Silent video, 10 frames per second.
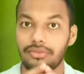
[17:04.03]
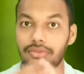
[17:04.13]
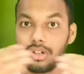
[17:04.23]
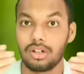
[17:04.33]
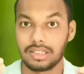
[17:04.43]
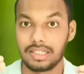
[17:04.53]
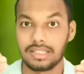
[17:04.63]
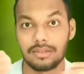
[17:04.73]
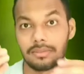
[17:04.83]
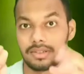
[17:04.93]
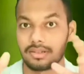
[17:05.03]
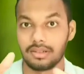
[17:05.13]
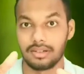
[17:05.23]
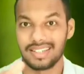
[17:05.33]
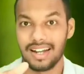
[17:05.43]
organisms
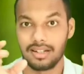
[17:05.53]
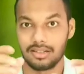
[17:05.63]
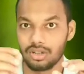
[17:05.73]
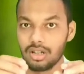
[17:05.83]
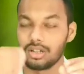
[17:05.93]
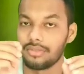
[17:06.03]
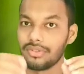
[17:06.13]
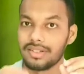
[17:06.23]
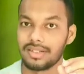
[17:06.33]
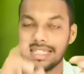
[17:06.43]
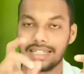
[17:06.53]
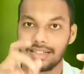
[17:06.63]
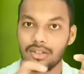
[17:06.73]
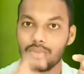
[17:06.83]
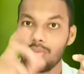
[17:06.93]
reside in the soil. If we
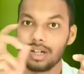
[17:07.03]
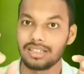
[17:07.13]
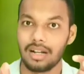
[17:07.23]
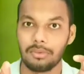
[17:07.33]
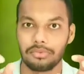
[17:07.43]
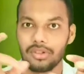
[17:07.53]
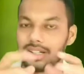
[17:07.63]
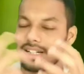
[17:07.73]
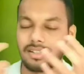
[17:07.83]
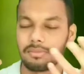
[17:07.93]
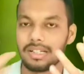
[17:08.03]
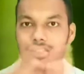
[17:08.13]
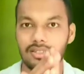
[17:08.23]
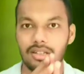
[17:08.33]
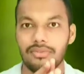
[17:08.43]
take 1 gram of soil, there are
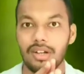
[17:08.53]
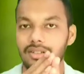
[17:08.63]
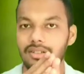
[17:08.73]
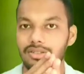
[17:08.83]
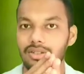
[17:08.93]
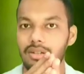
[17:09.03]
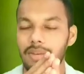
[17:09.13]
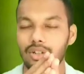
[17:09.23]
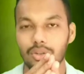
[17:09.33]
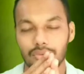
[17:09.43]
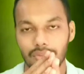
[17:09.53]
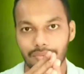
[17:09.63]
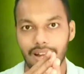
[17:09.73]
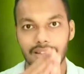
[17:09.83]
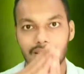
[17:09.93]
millions of soil microbes we
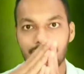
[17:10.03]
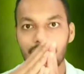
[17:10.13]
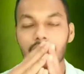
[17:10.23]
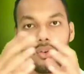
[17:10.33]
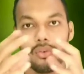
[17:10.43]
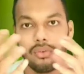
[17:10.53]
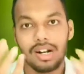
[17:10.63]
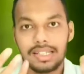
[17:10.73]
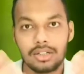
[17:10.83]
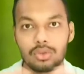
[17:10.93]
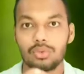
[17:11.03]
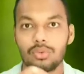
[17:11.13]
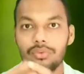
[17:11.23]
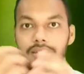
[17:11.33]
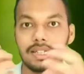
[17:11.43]
find. What they do,
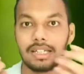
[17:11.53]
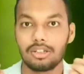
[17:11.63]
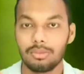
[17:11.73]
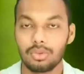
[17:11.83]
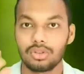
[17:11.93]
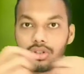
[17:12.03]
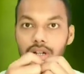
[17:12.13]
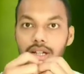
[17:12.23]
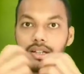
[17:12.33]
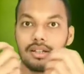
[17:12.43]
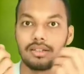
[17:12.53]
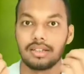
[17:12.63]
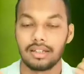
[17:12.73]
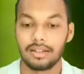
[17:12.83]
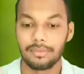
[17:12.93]
they decompose the soil,
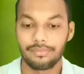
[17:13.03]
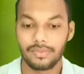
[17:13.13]
they